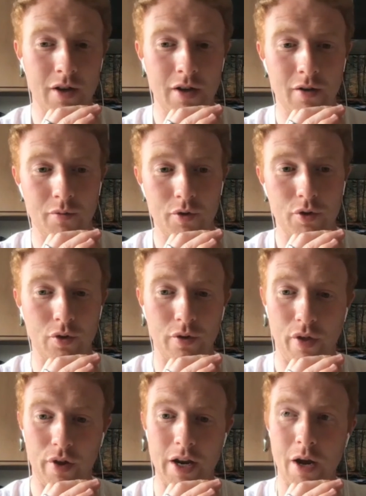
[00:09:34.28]
was doing
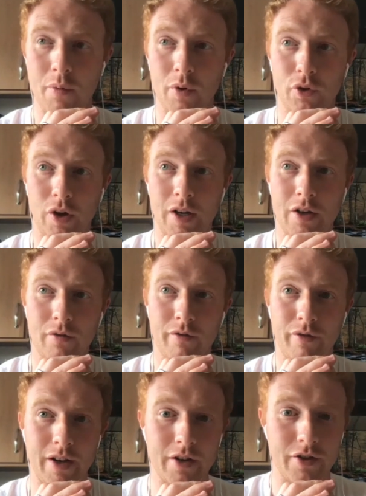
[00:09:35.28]
3-hour training
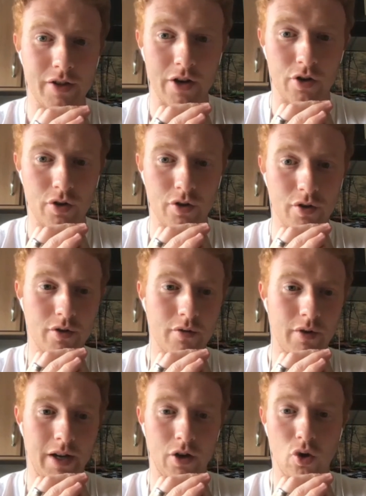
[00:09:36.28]
fitness sessions
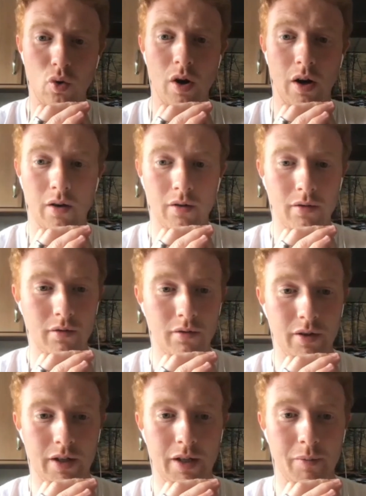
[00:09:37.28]
in Goa
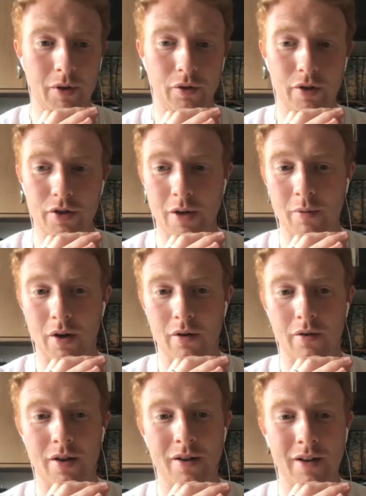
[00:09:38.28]
in the middle of summer.
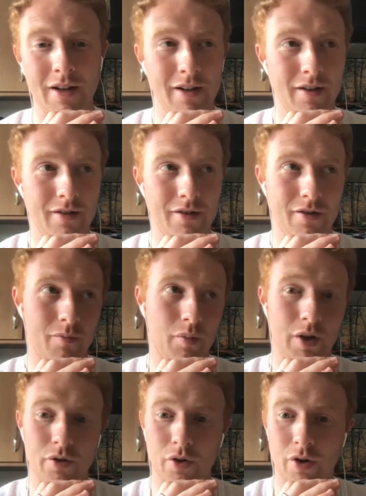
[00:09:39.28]
So
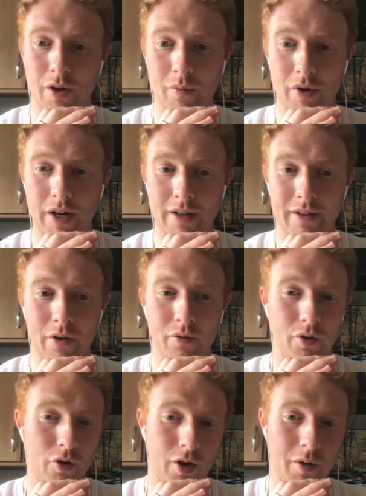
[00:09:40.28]
players are going to break down,
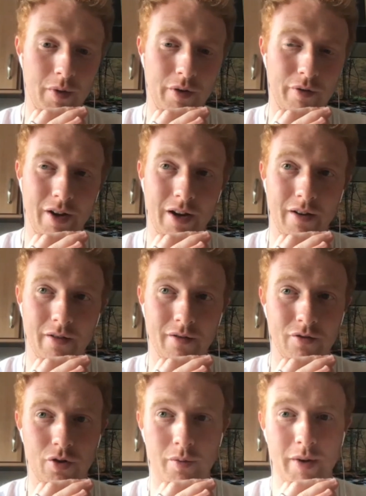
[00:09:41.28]
they're not going to be fit.
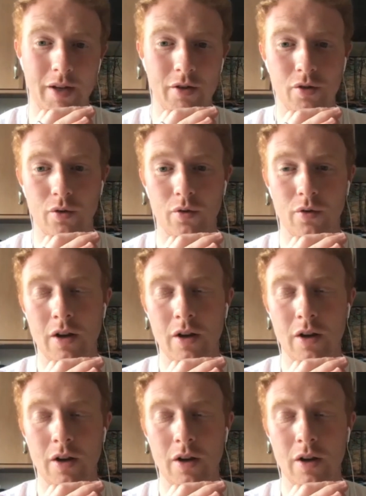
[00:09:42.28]
Do you know what I mean? So